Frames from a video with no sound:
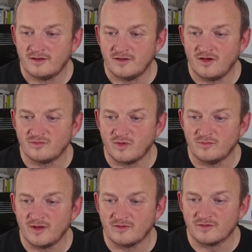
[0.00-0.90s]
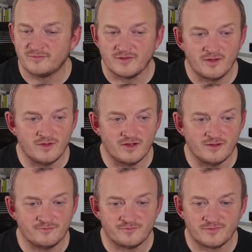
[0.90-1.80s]
Nice one, Malk. There we
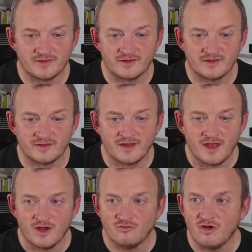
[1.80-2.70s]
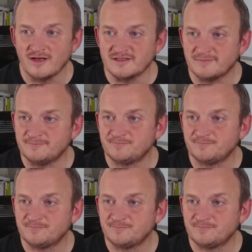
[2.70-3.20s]
are. Right.